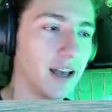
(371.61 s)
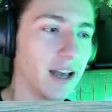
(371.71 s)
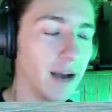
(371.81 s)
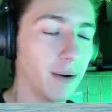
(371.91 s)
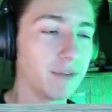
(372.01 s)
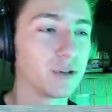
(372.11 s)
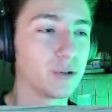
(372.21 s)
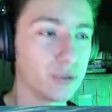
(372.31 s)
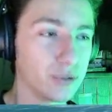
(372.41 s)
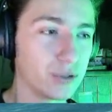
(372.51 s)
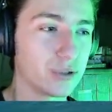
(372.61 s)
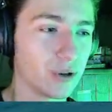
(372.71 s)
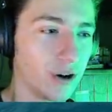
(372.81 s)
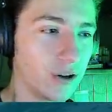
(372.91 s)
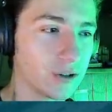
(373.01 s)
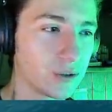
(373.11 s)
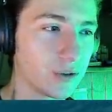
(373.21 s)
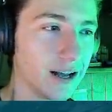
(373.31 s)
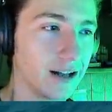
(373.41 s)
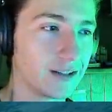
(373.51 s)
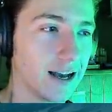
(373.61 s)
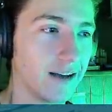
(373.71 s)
However, cruisers are also allowed to have a